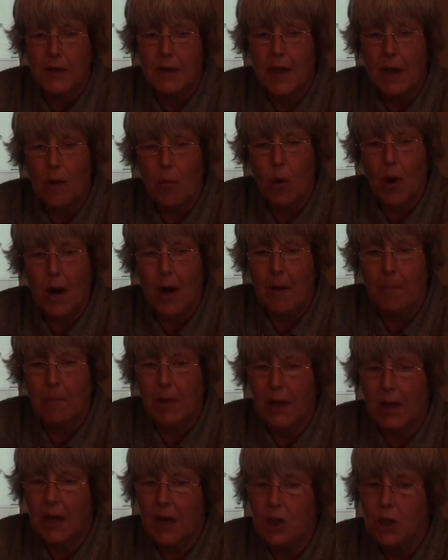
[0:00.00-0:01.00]
There were
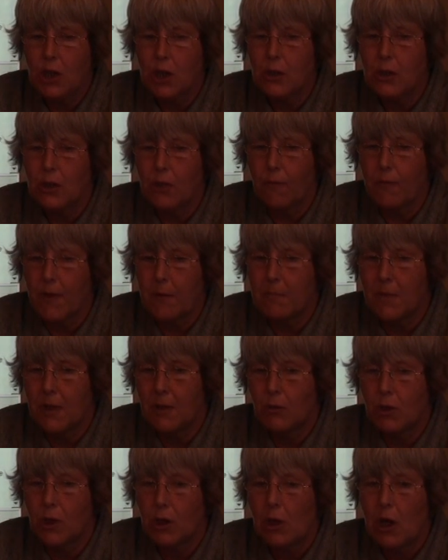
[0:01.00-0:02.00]
applications of the
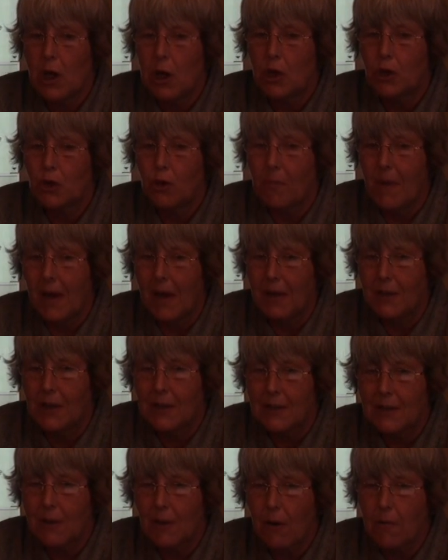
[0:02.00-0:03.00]
model to make
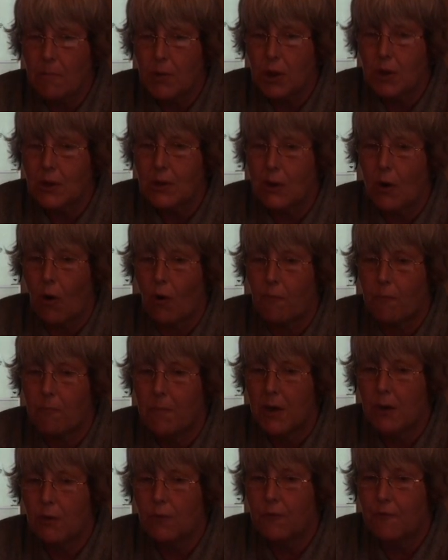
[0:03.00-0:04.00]
descriptions of
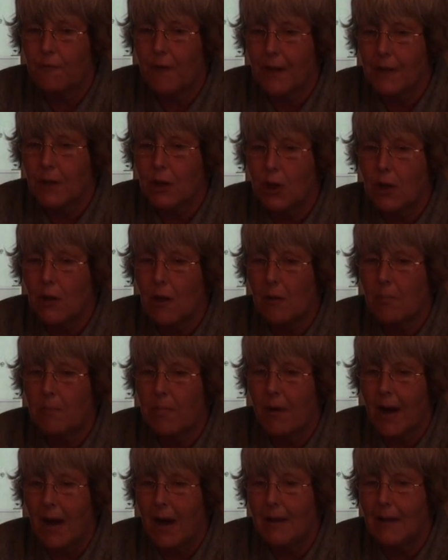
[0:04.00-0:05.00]
both functional
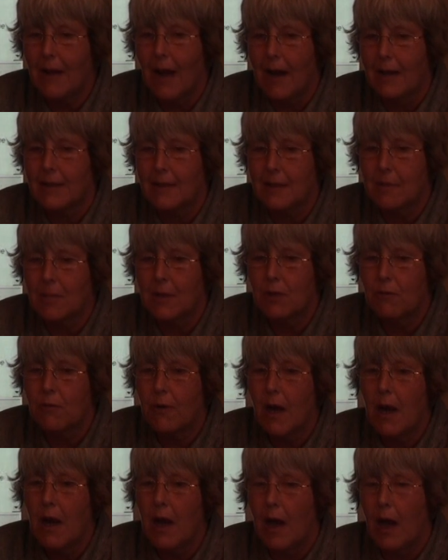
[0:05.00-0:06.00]
brain
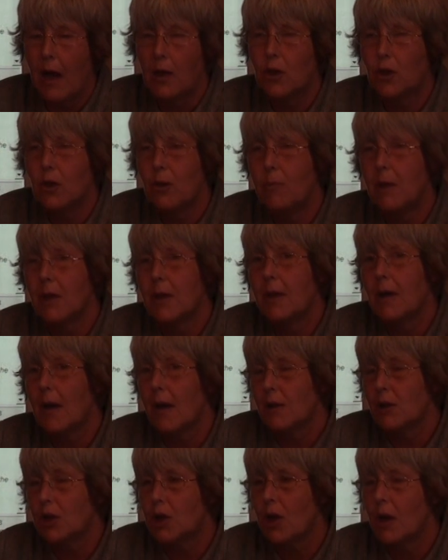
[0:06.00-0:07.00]
asymmetry and human
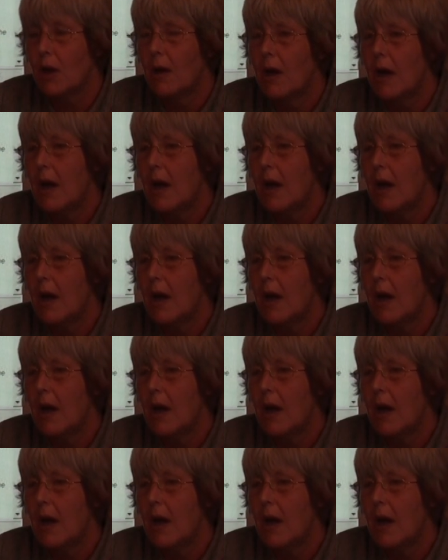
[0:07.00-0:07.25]
culture.